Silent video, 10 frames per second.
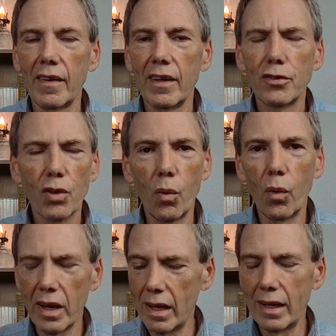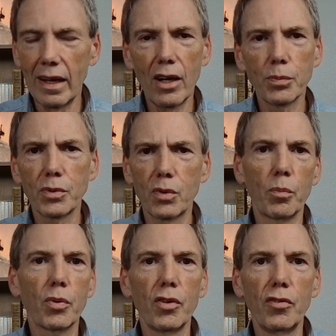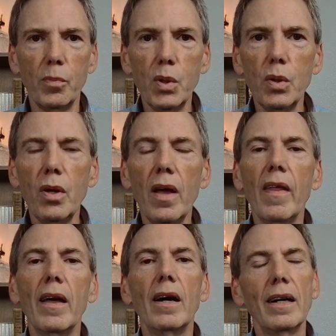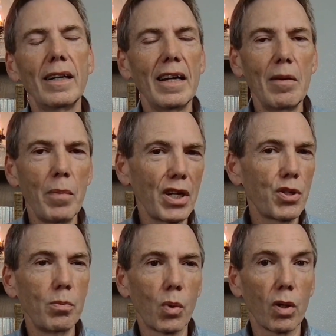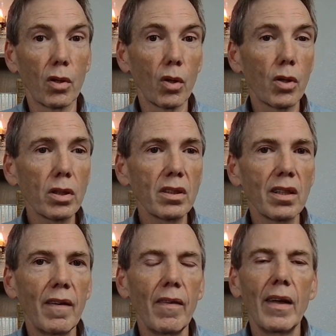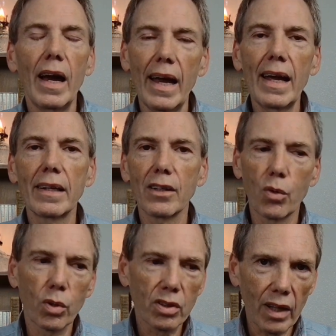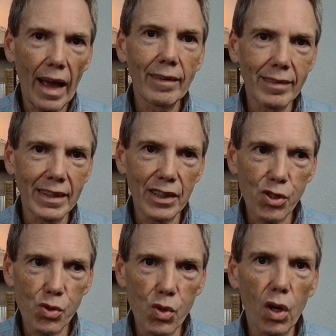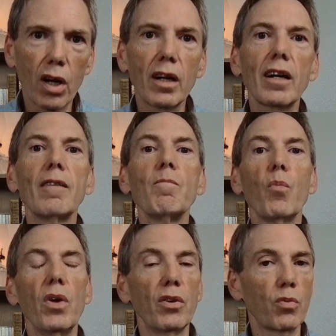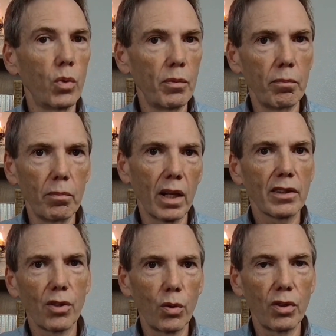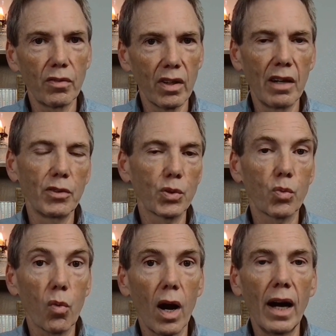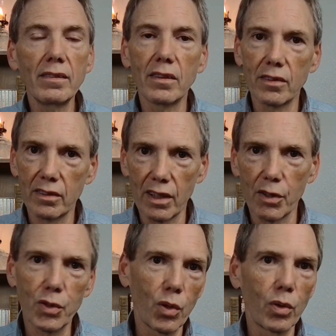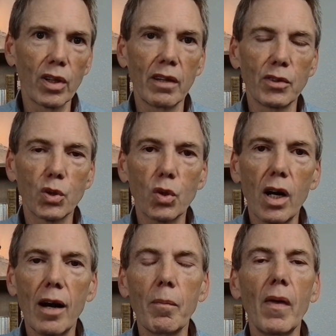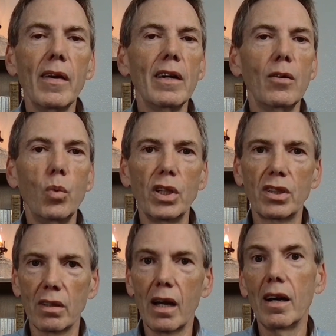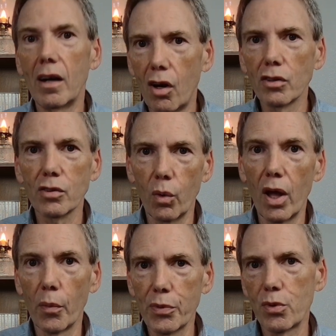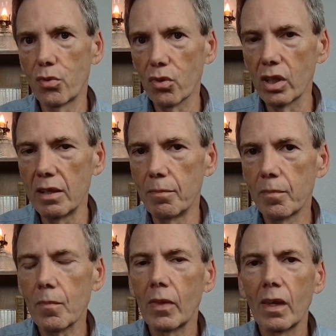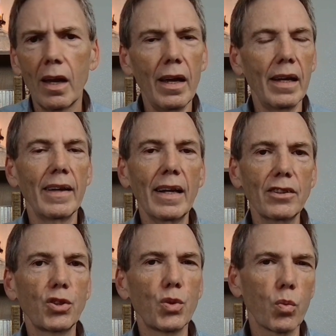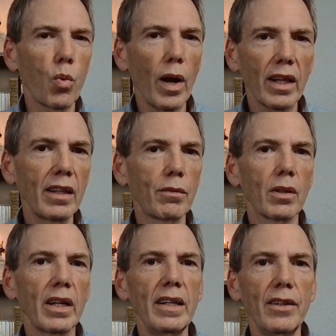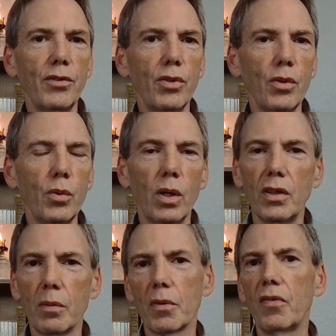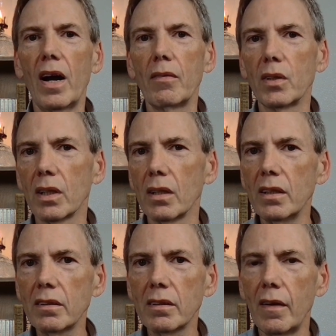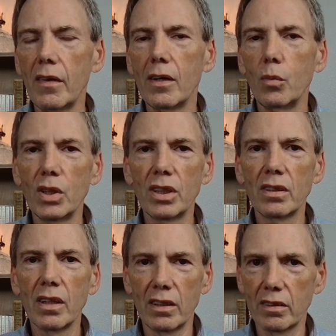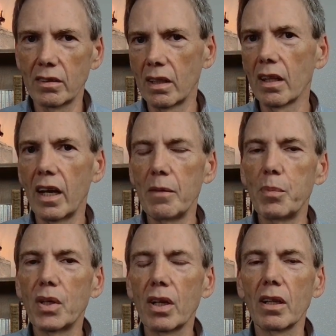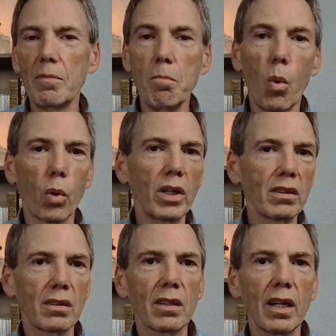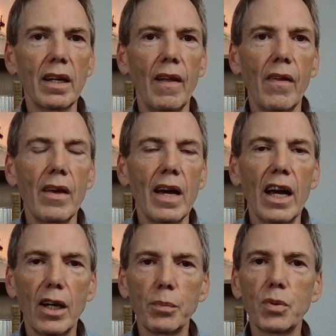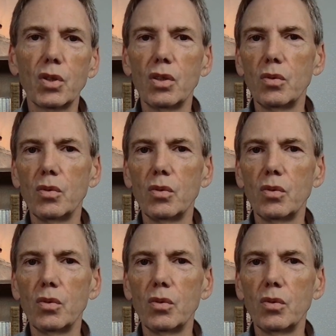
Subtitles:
So it helps to improve mood. It makes you more alert. And of course, as it gets dark, is when melatonin levels rise and serotonin levels drop, which also helps you sleep. And that's directly related to number five on the list, which is that sunlight, particularly morning sunlight, helps to